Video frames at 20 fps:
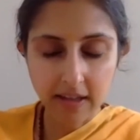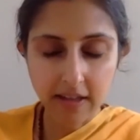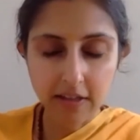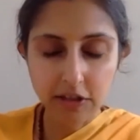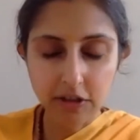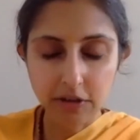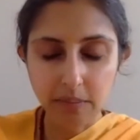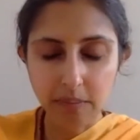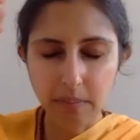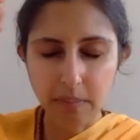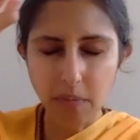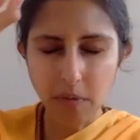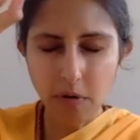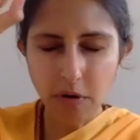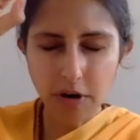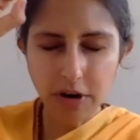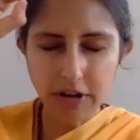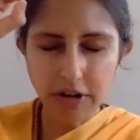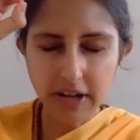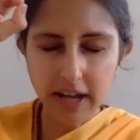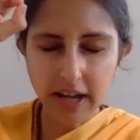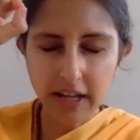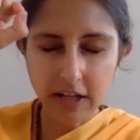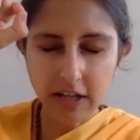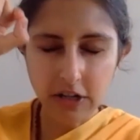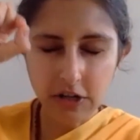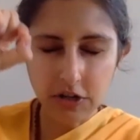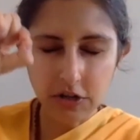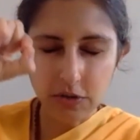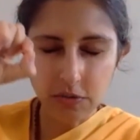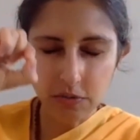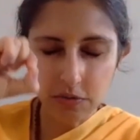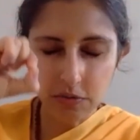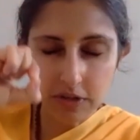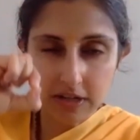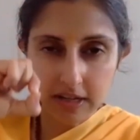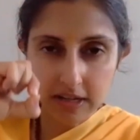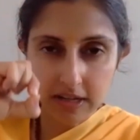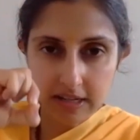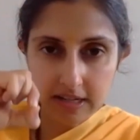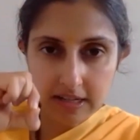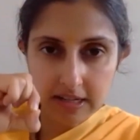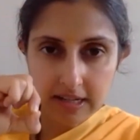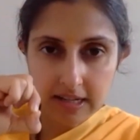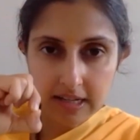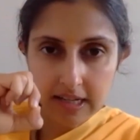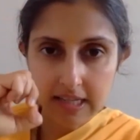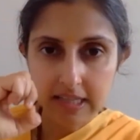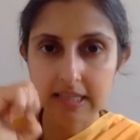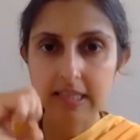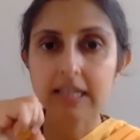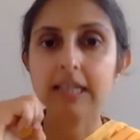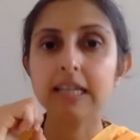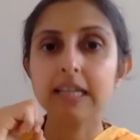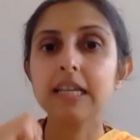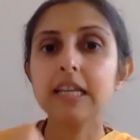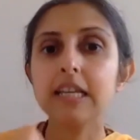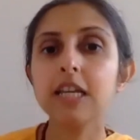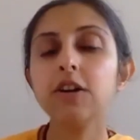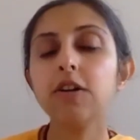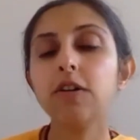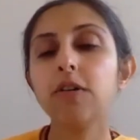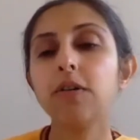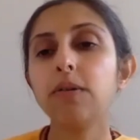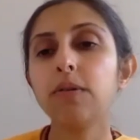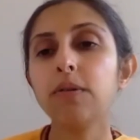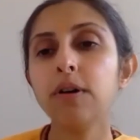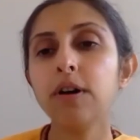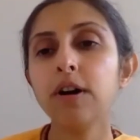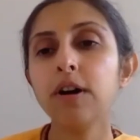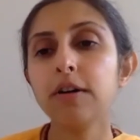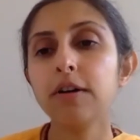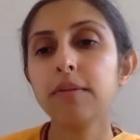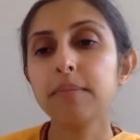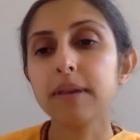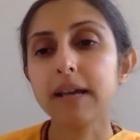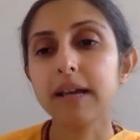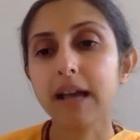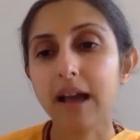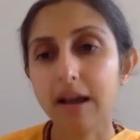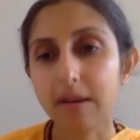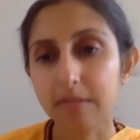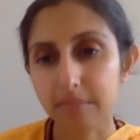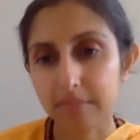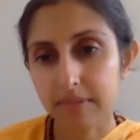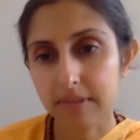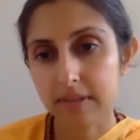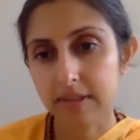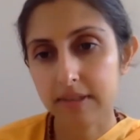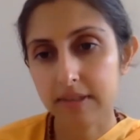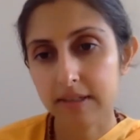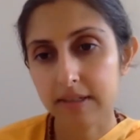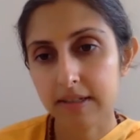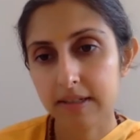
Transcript: the more diluted the ego becomes.